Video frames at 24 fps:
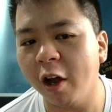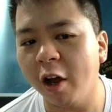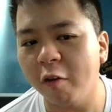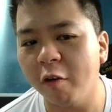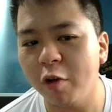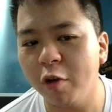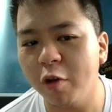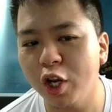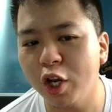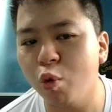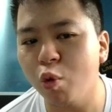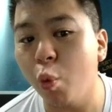
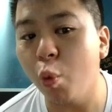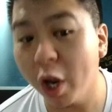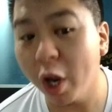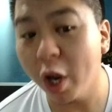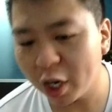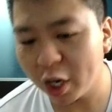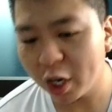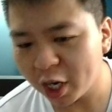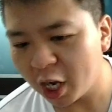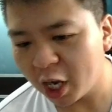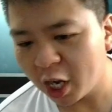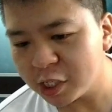really
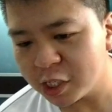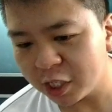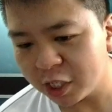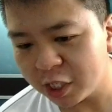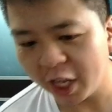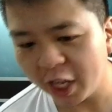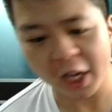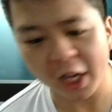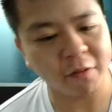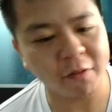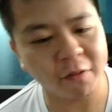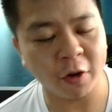weird cards,
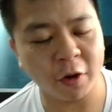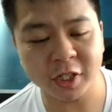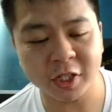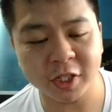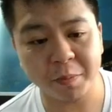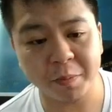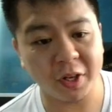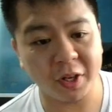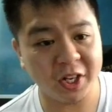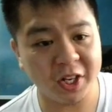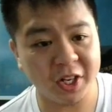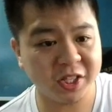like for
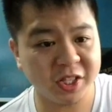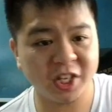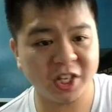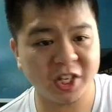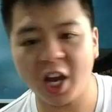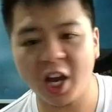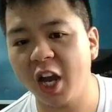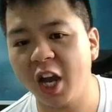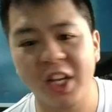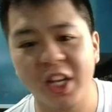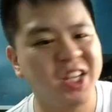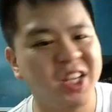example this
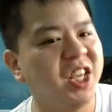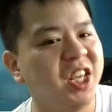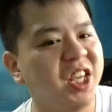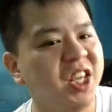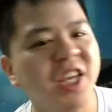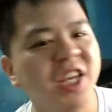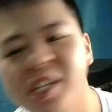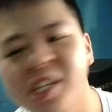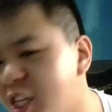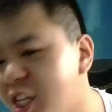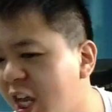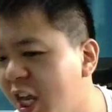card
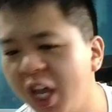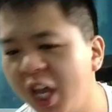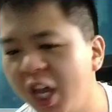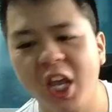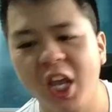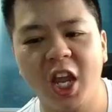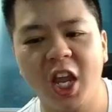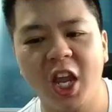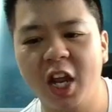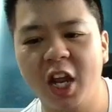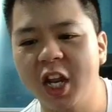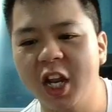
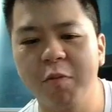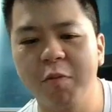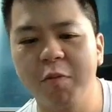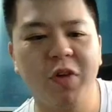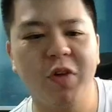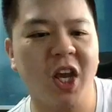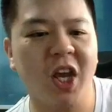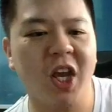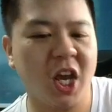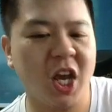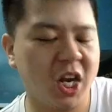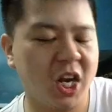Gize, and then
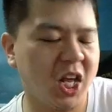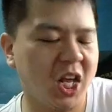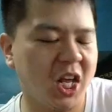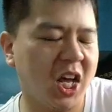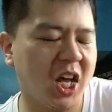we had